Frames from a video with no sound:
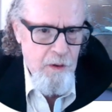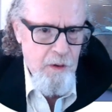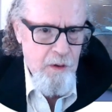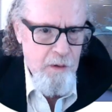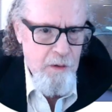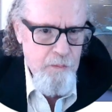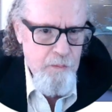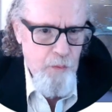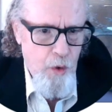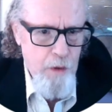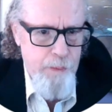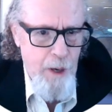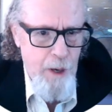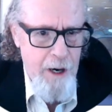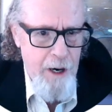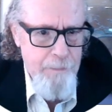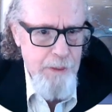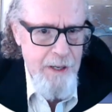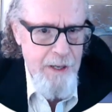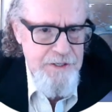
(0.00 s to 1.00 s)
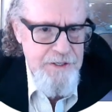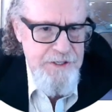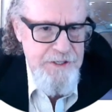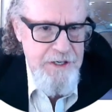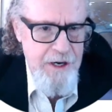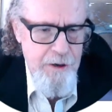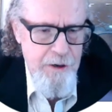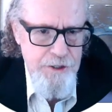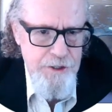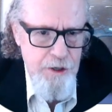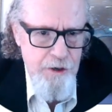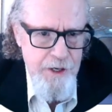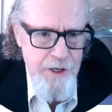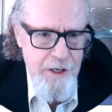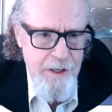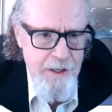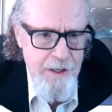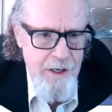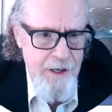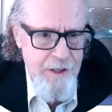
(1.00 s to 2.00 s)
More pipelines in
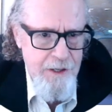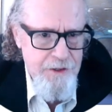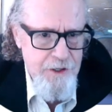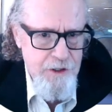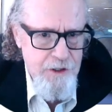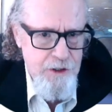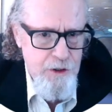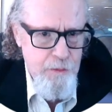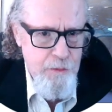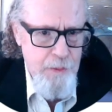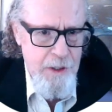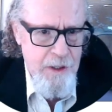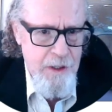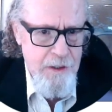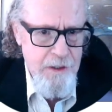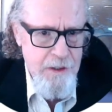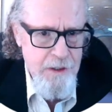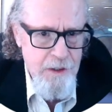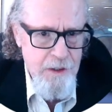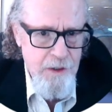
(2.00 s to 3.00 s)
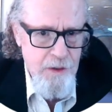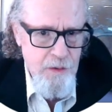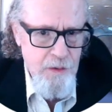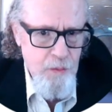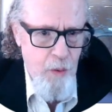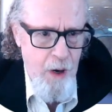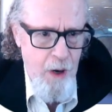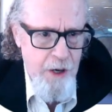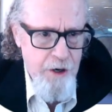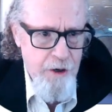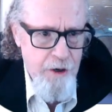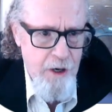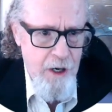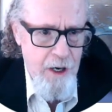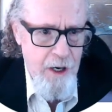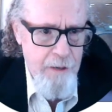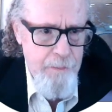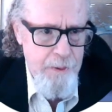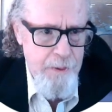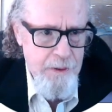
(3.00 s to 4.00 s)
Arizona. The Yuma Water
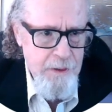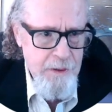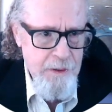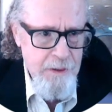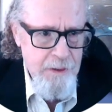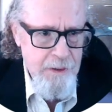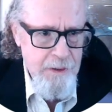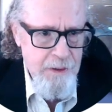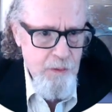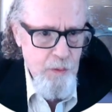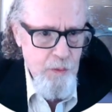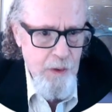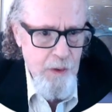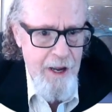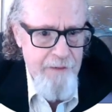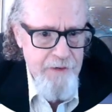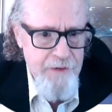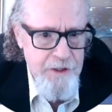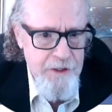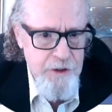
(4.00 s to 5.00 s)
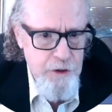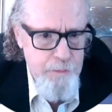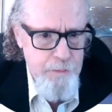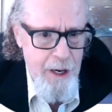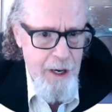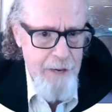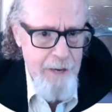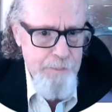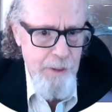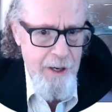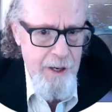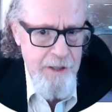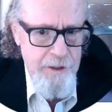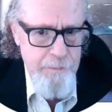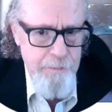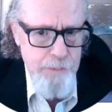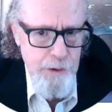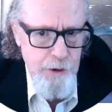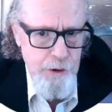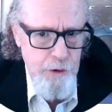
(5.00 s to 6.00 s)
Hub will have a new pipeline, the
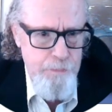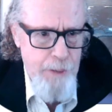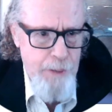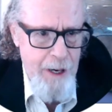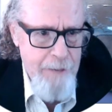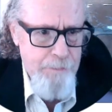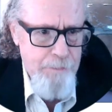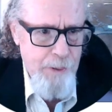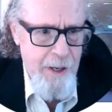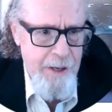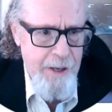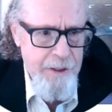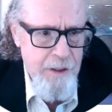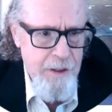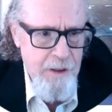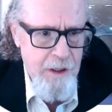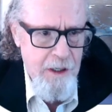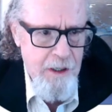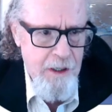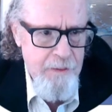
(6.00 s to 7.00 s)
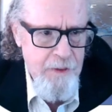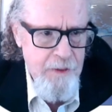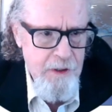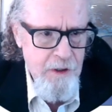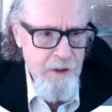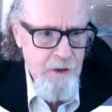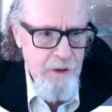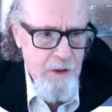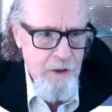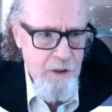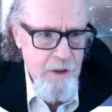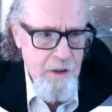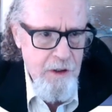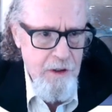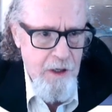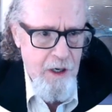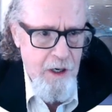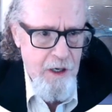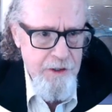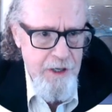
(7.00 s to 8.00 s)
blue pipeline
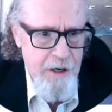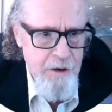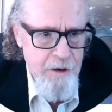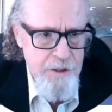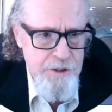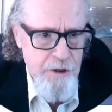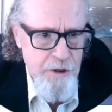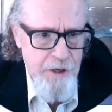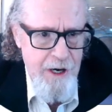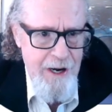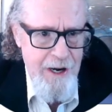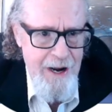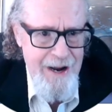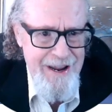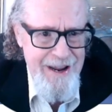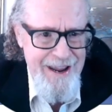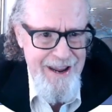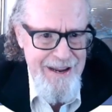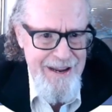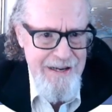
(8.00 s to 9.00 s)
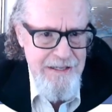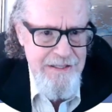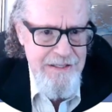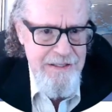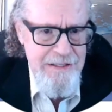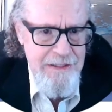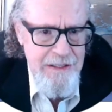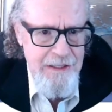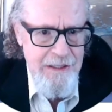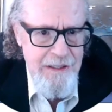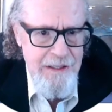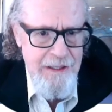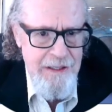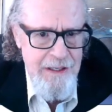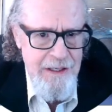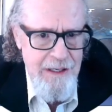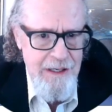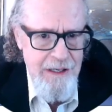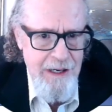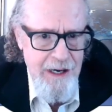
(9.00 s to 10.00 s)
on Arizona I-8,
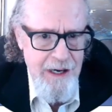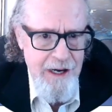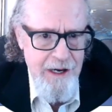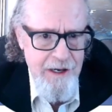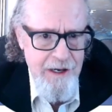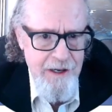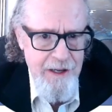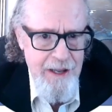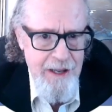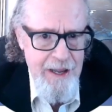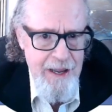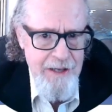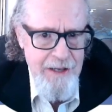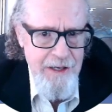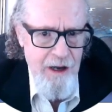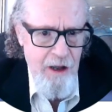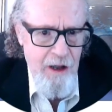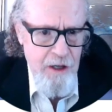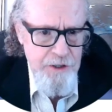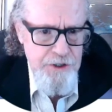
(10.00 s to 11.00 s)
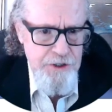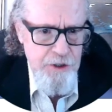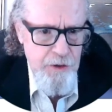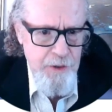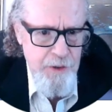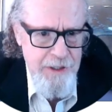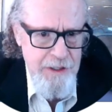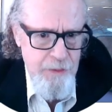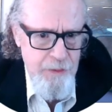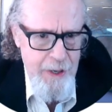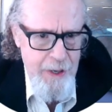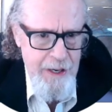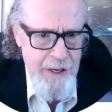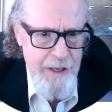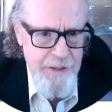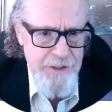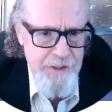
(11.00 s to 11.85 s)
and also in red, the